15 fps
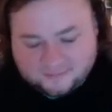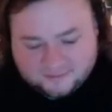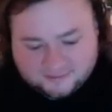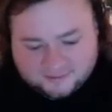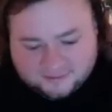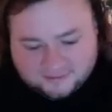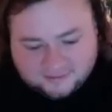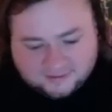
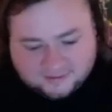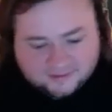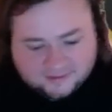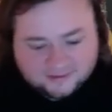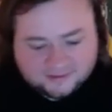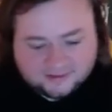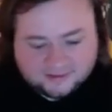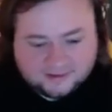
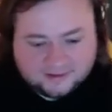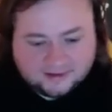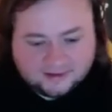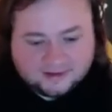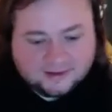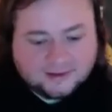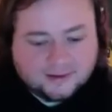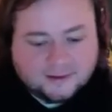
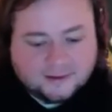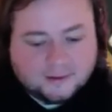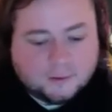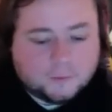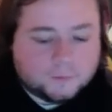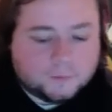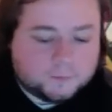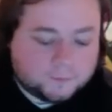
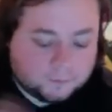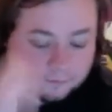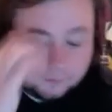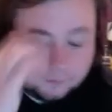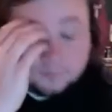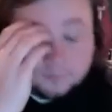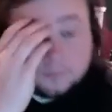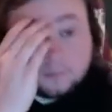
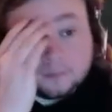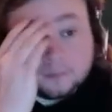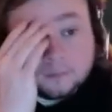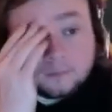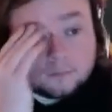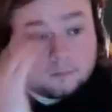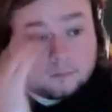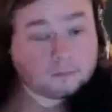
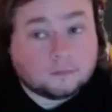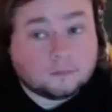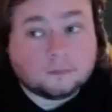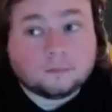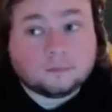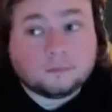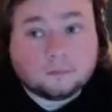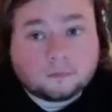
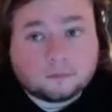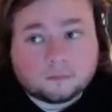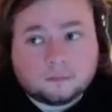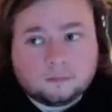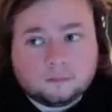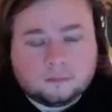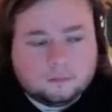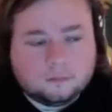
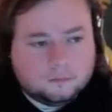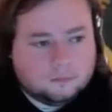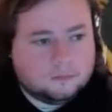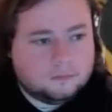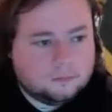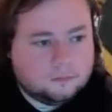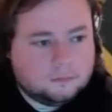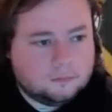
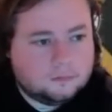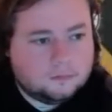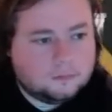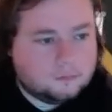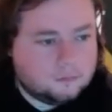This person isn't speaking.